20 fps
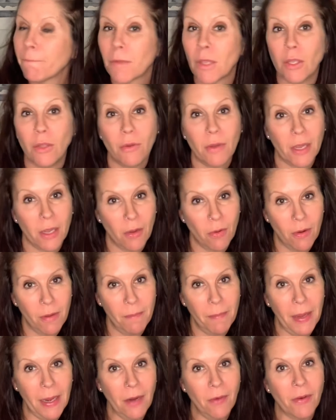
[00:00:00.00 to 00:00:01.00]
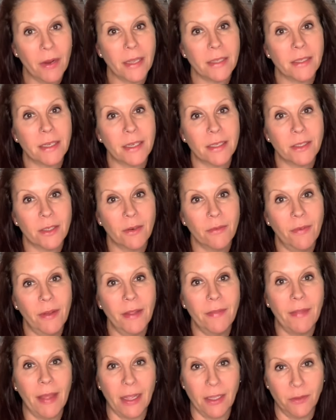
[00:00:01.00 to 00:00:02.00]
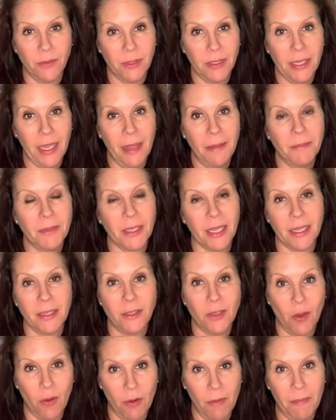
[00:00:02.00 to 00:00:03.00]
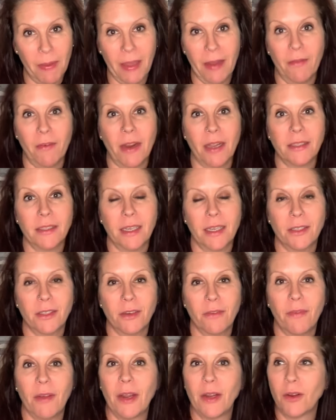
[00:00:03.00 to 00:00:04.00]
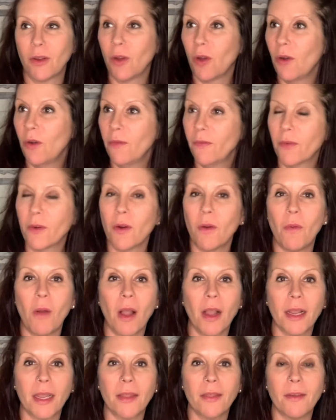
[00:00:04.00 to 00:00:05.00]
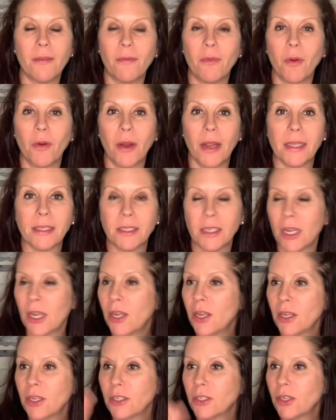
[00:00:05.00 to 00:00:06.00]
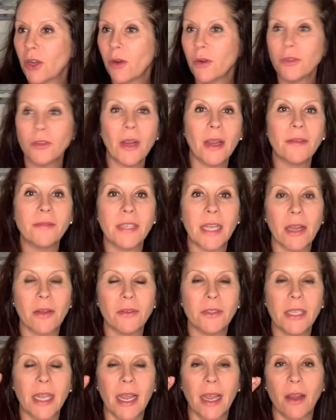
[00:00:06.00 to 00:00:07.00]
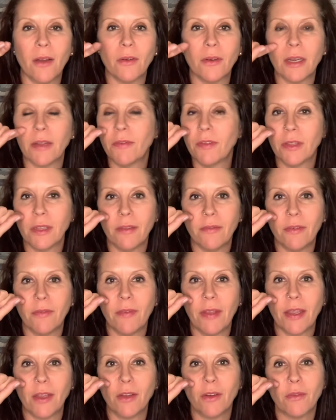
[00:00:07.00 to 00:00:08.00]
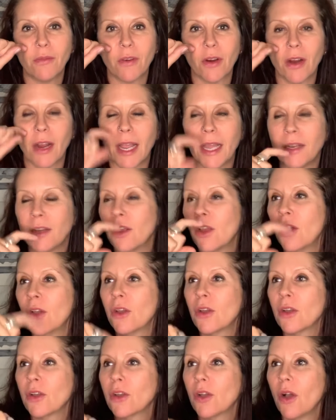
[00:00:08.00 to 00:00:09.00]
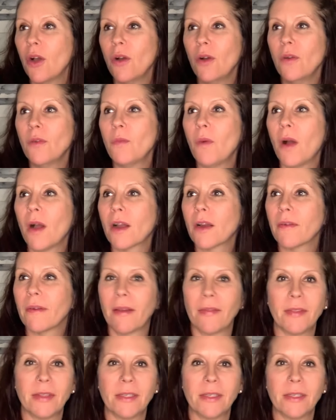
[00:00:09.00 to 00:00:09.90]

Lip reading: You can go on bike rides because they're fun. That's what Sam says. Go on bike rides because they're fun. Go for a walk in the forest. Go drive downtown if you live in Vancouver and go walk around the